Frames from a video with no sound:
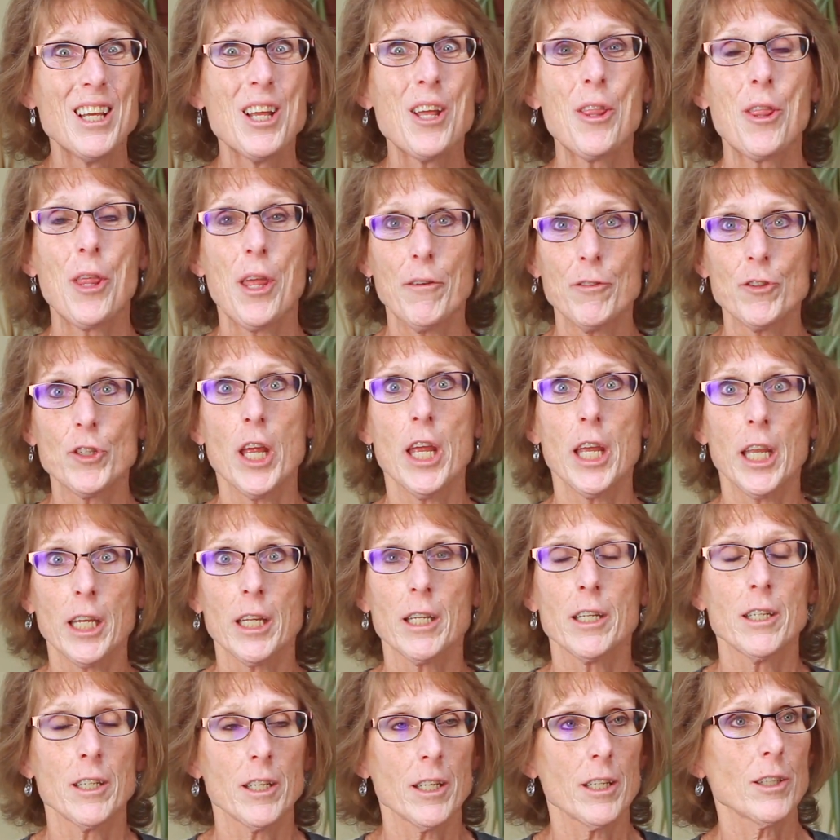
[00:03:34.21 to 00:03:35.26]
They've
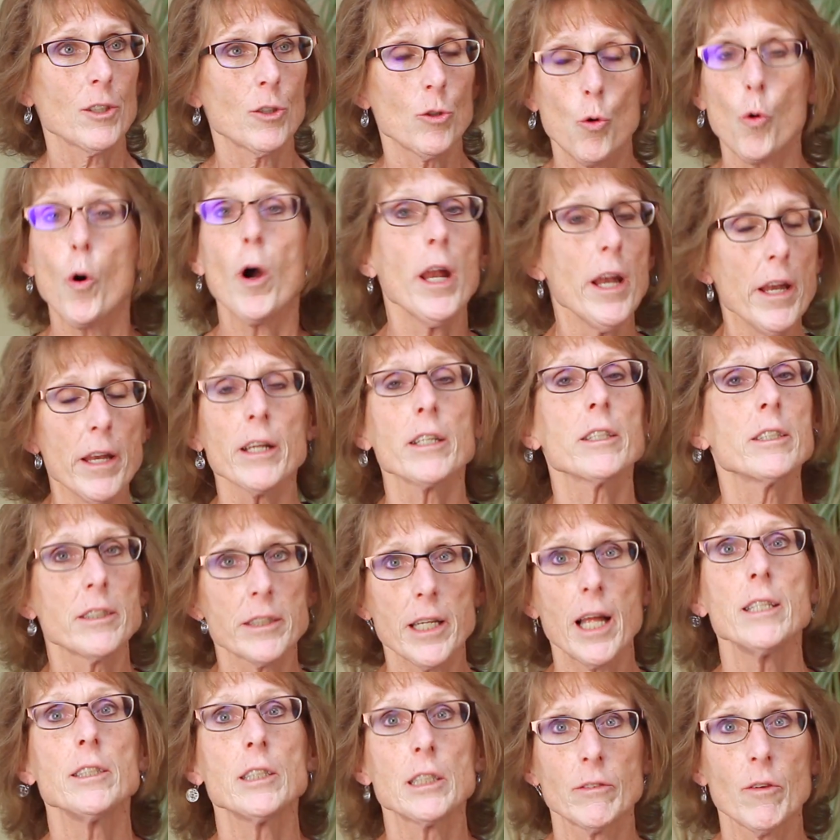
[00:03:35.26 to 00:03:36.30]
taken quite an
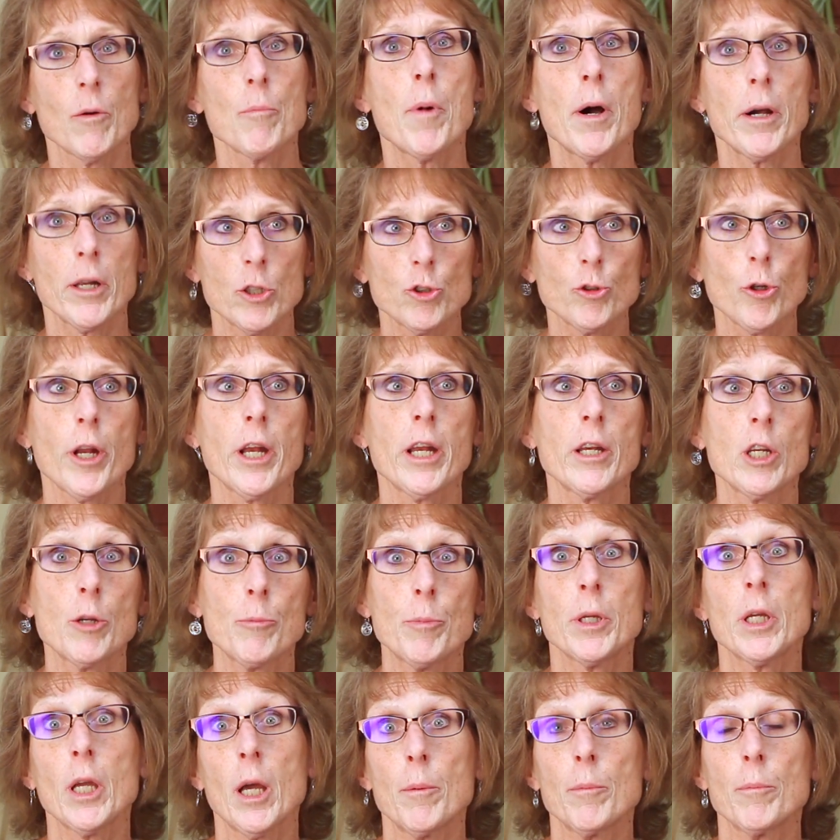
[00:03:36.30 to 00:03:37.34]
extensive amount of training to
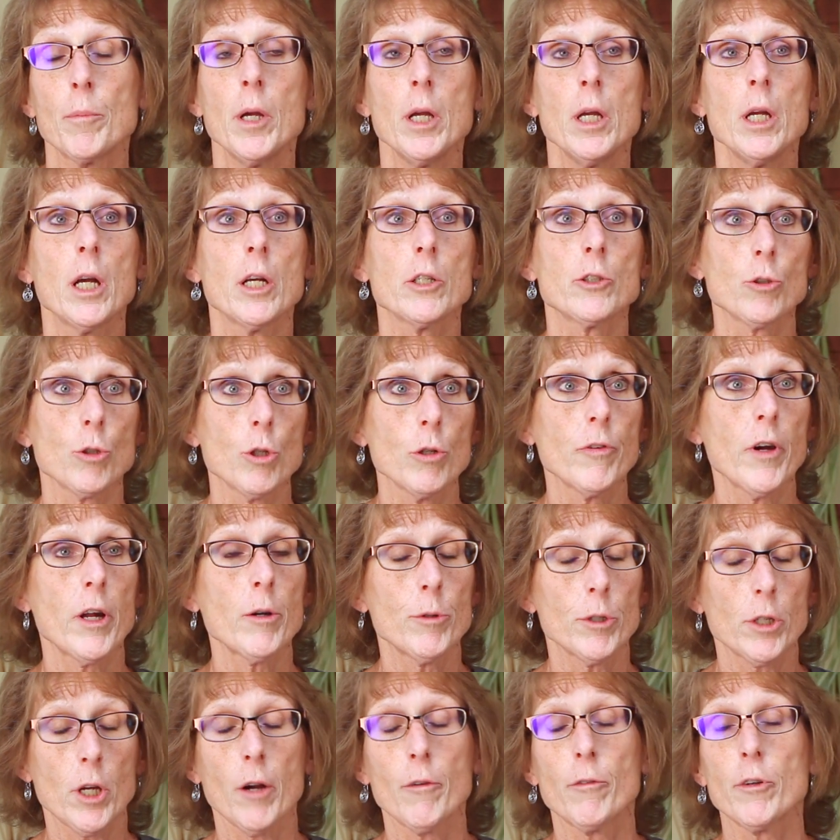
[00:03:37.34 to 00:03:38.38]
become a certified
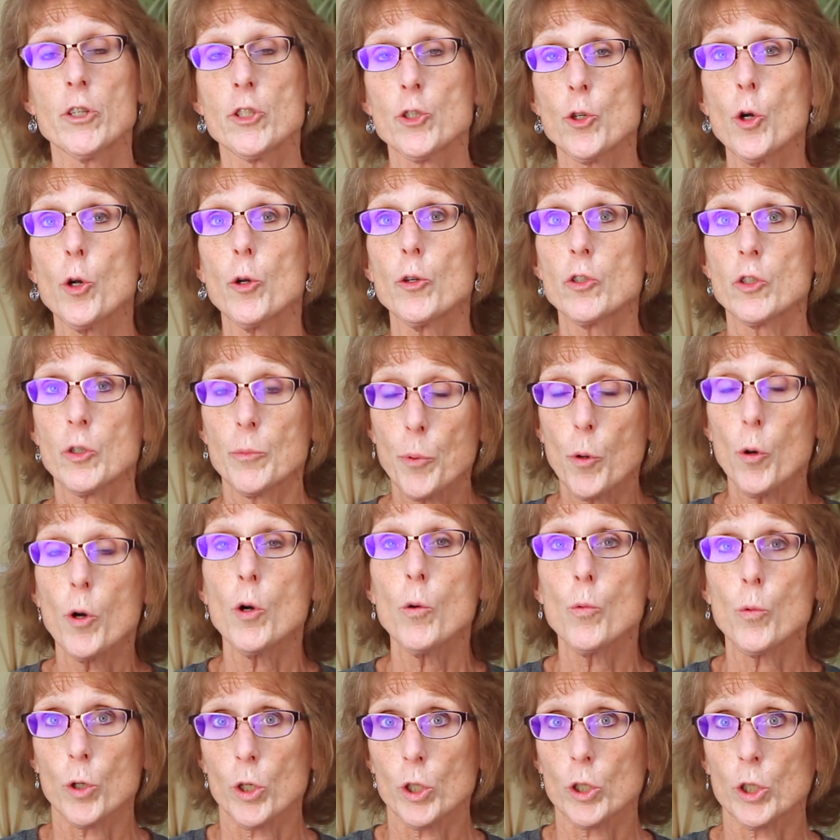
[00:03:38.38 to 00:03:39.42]
recovery support
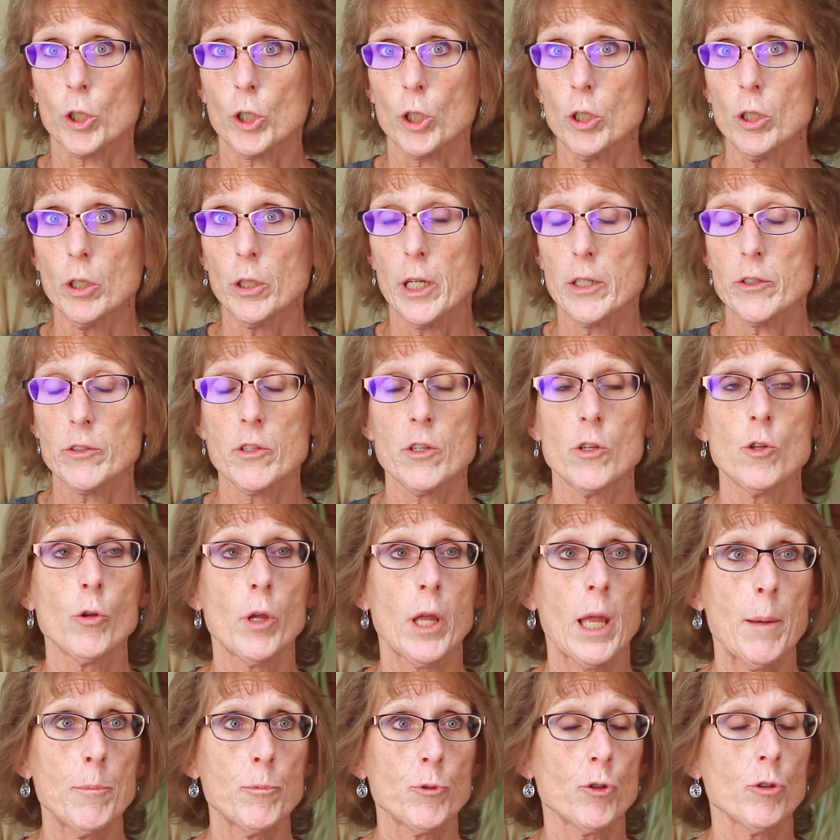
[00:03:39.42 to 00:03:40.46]
worker. That's the New
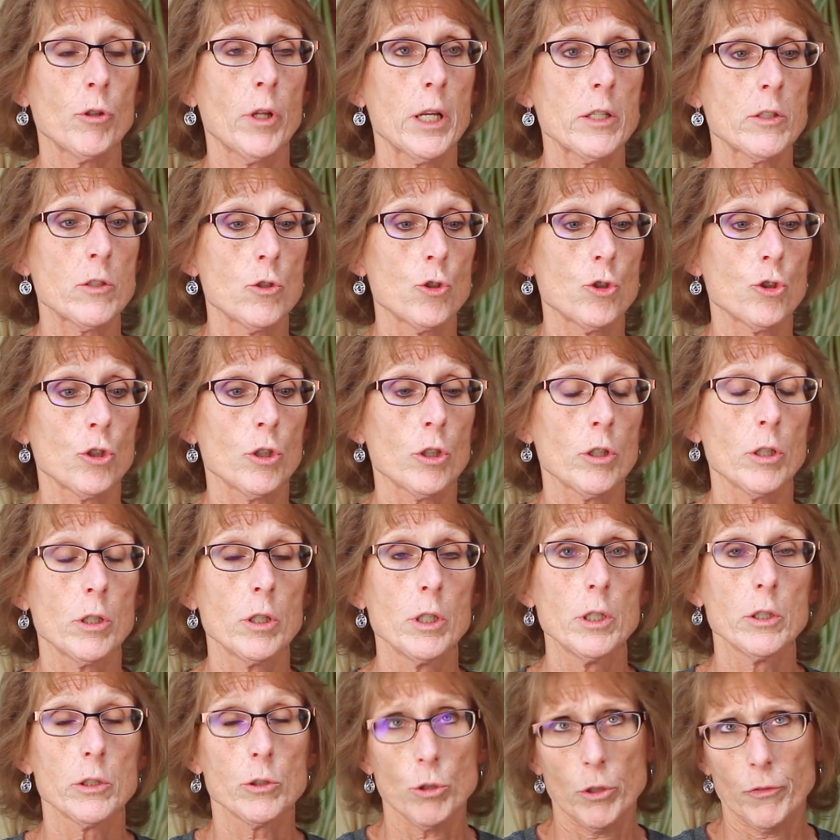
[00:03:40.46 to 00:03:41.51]
Hampshire licensure
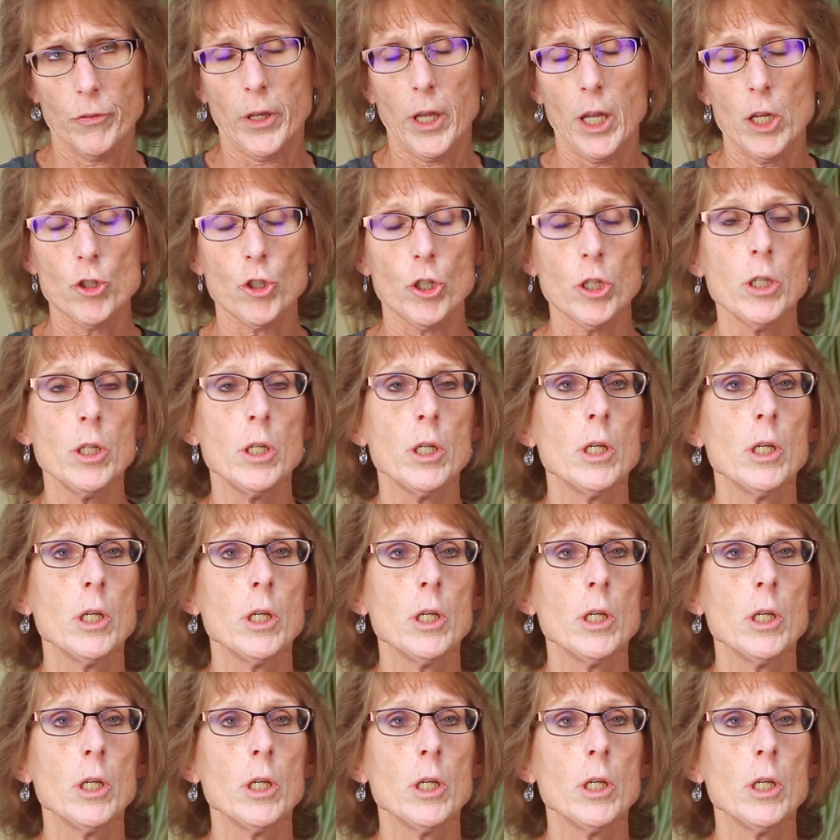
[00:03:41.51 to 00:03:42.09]
certification.